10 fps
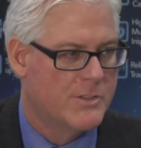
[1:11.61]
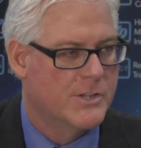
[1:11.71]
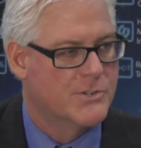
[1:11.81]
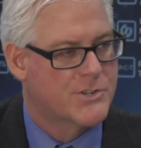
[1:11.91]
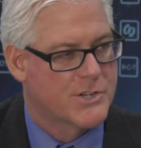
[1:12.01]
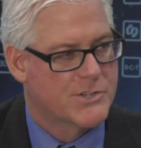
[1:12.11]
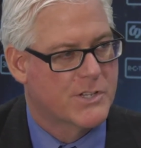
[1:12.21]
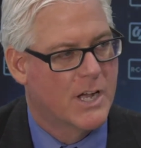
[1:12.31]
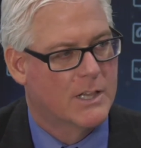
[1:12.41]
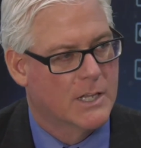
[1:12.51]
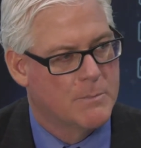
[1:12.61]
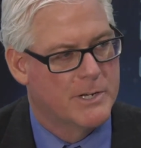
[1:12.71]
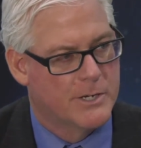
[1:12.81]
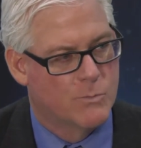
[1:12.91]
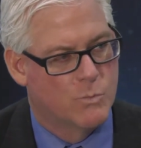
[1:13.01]
There's just a
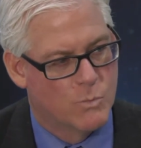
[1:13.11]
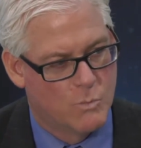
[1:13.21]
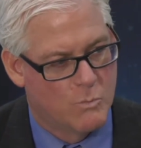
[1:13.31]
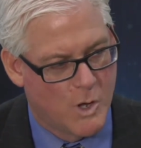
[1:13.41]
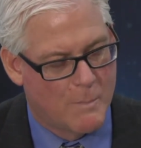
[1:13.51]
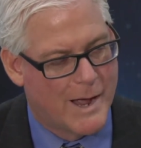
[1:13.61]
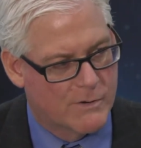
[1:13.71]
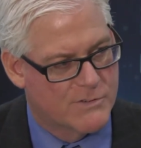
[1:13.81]
limited amount